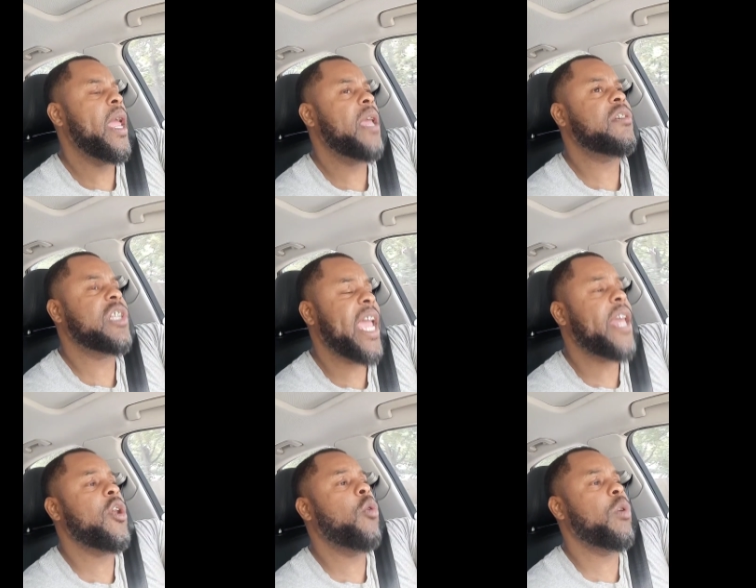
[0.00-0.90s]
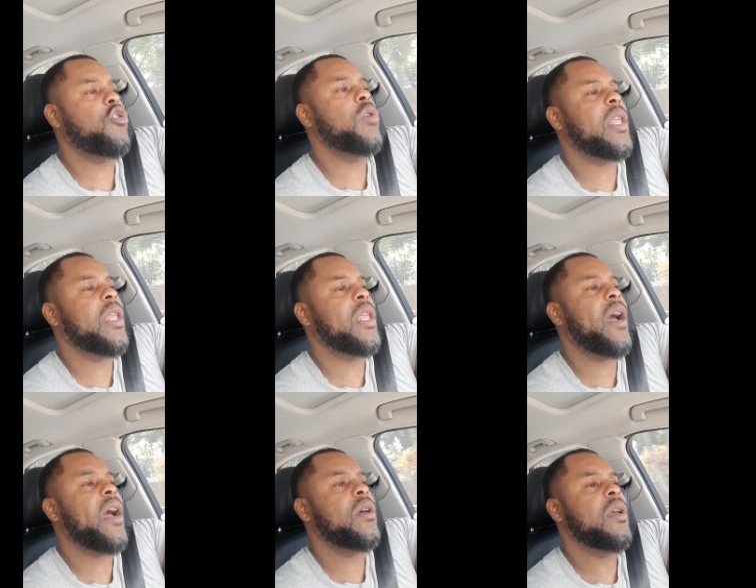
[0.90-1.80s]
and stand on what you're calling
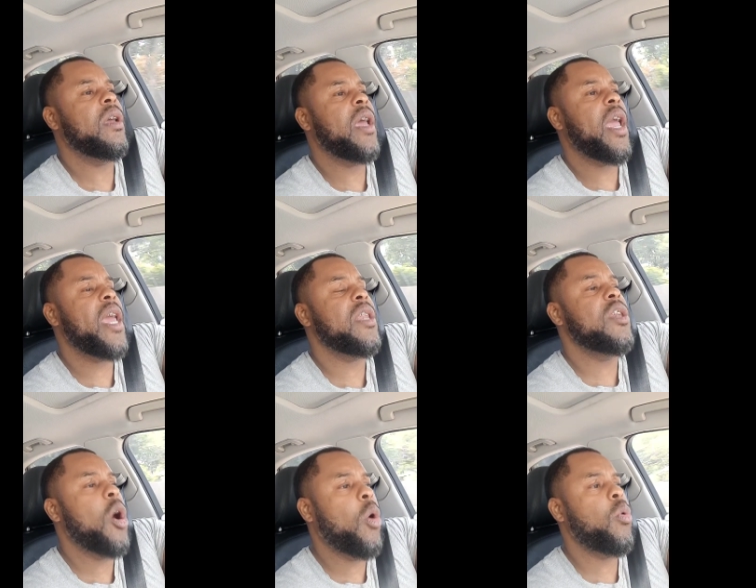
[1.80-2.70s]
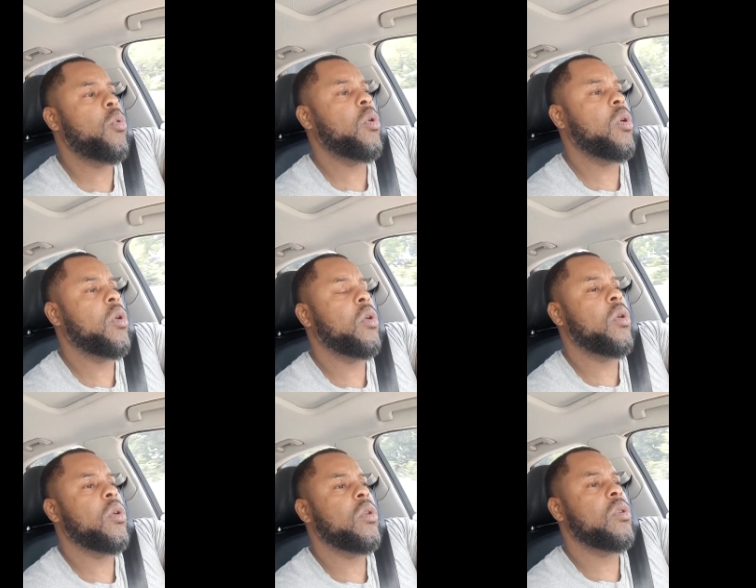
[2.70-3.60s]
out and know
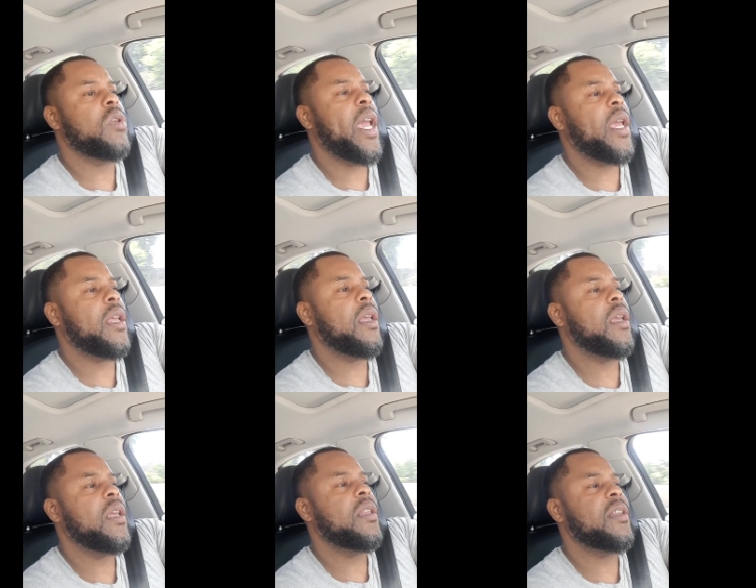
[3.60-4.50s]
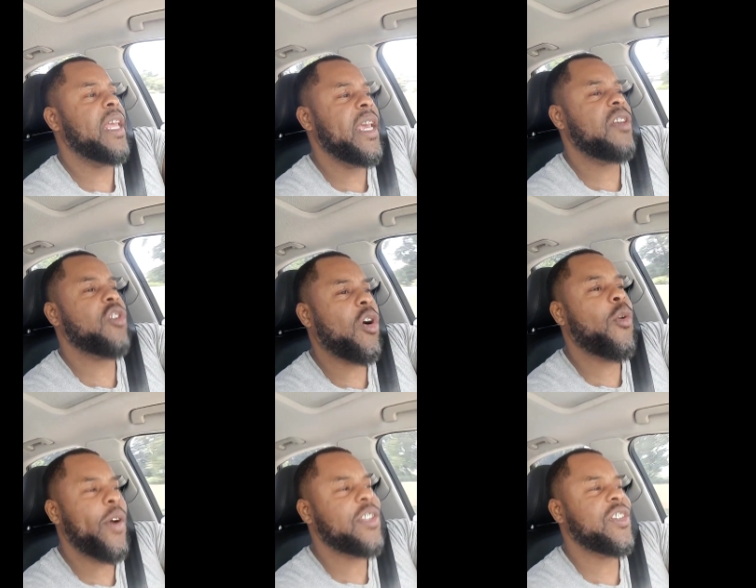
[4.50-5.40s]
that things are
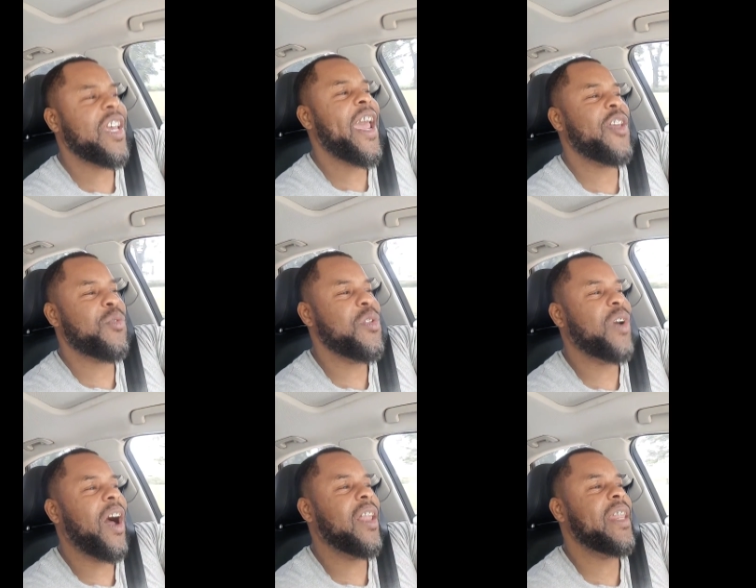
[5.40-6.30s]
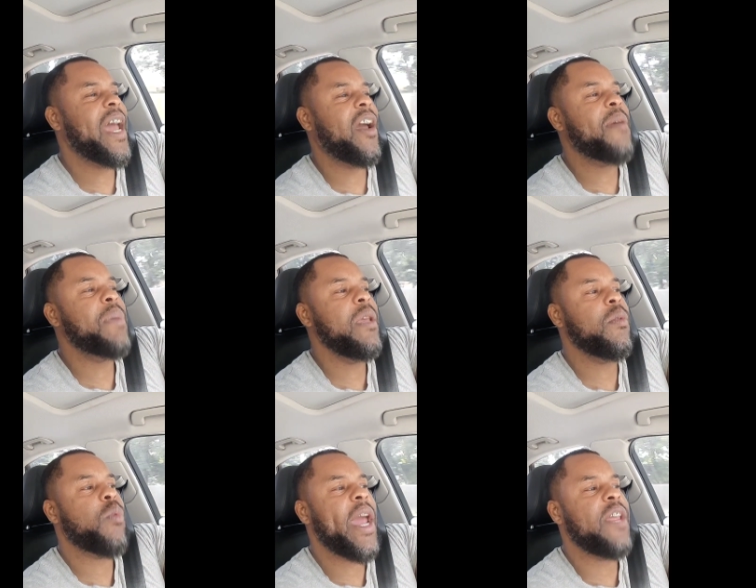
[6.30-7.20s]
going to change when you call it out and be
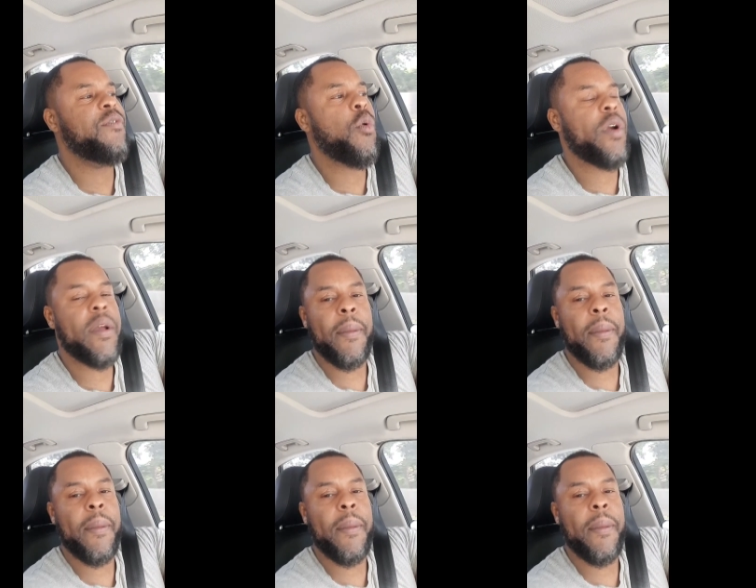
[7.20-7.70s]
ready for it.